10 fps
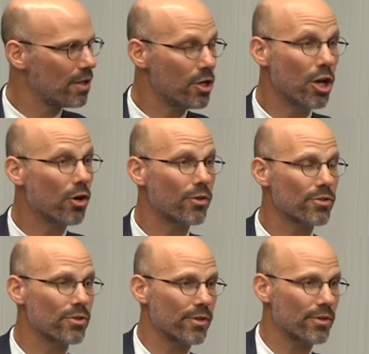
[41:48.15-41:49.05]
No, there's
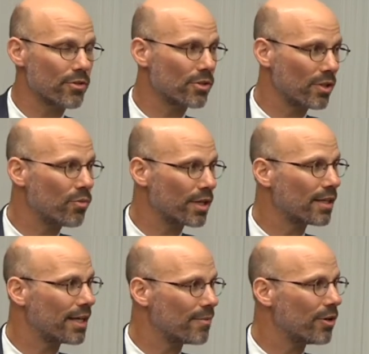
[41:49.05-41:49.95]
no. Other, there's only one in
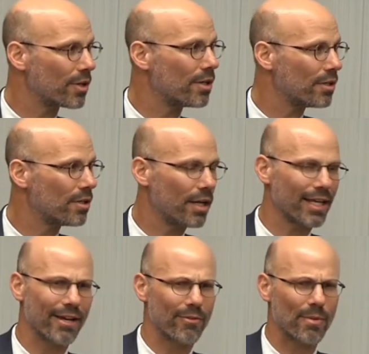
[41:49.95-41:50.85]
Latin America. I
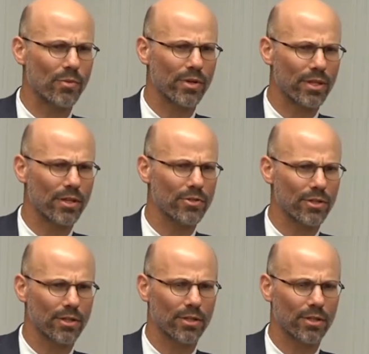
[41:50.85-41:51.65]
can't remember where the others are.